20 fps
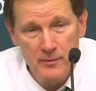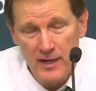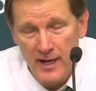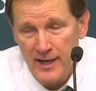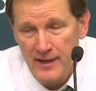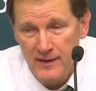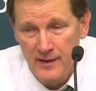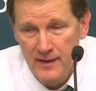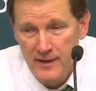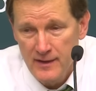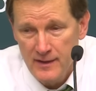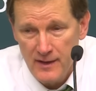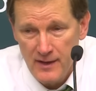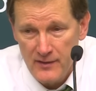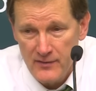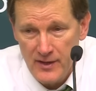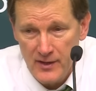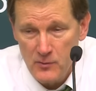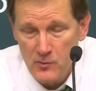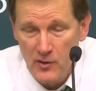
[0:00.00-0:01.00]
And I,
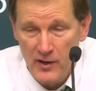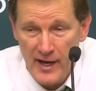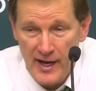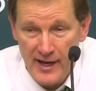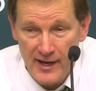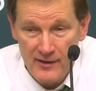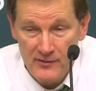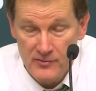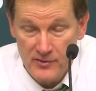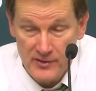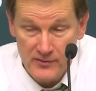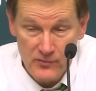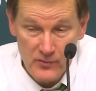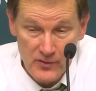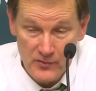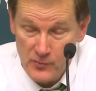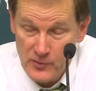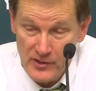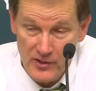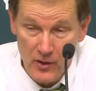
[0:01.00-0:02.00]
I think we'll have, if,
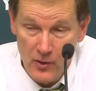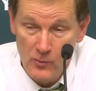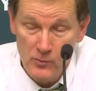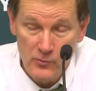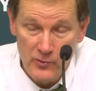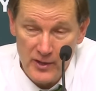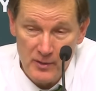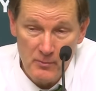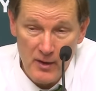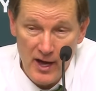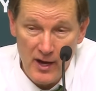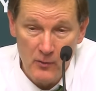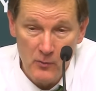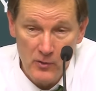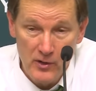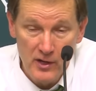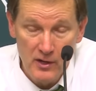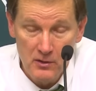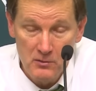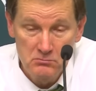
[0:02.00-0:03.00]
if we don't rebound
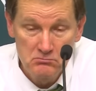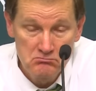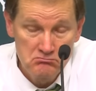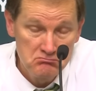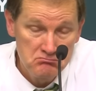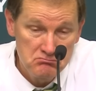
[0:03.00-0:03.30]
well,